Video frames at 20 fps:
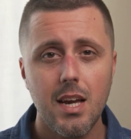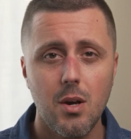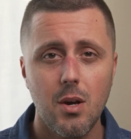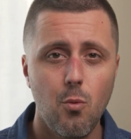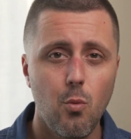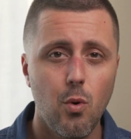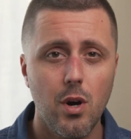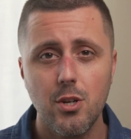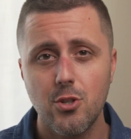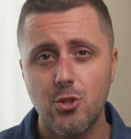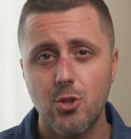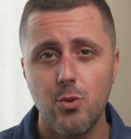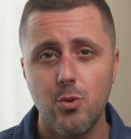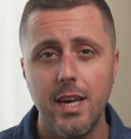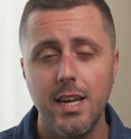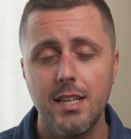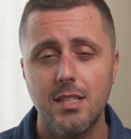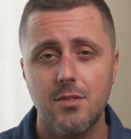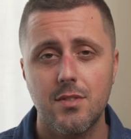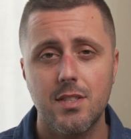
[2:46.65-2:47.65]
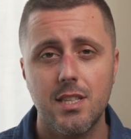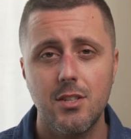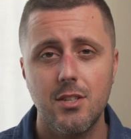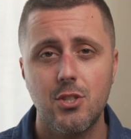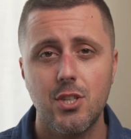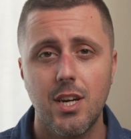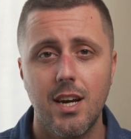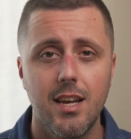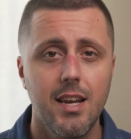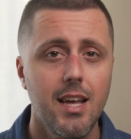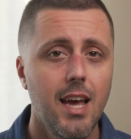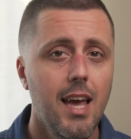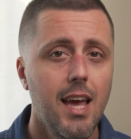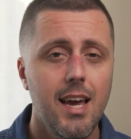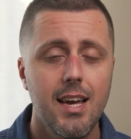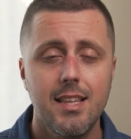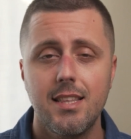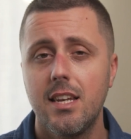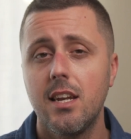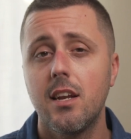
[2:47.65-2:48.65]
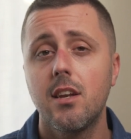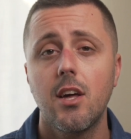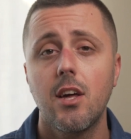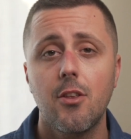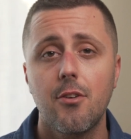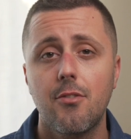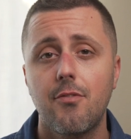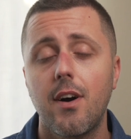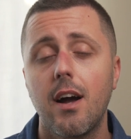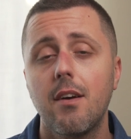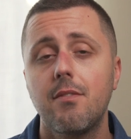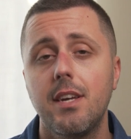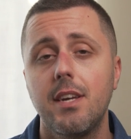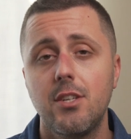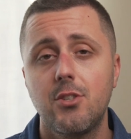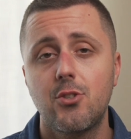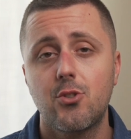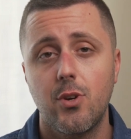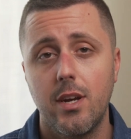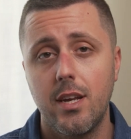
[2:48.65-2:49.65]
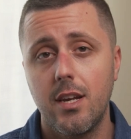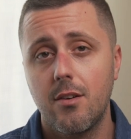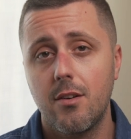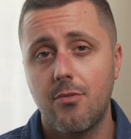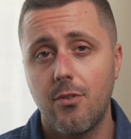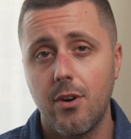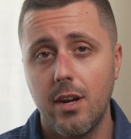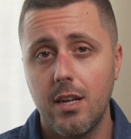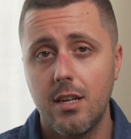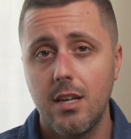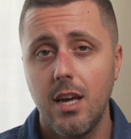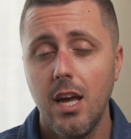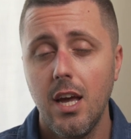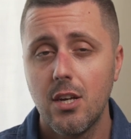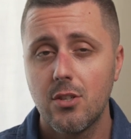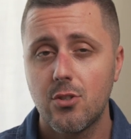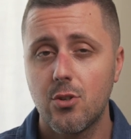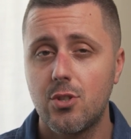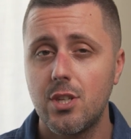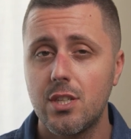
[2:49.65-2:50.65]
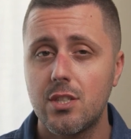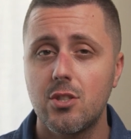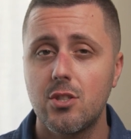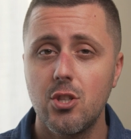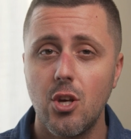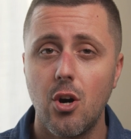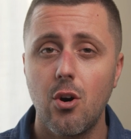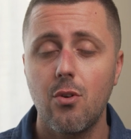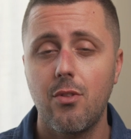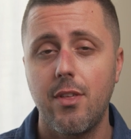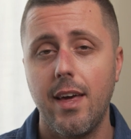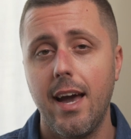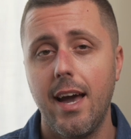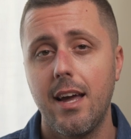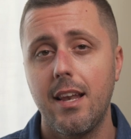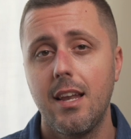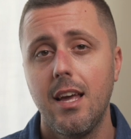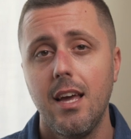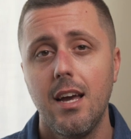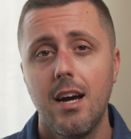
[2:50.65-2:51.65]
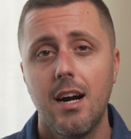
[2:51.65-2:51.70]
1 or 2 days of sunshine, and then another 5 days straight of rain. So just know that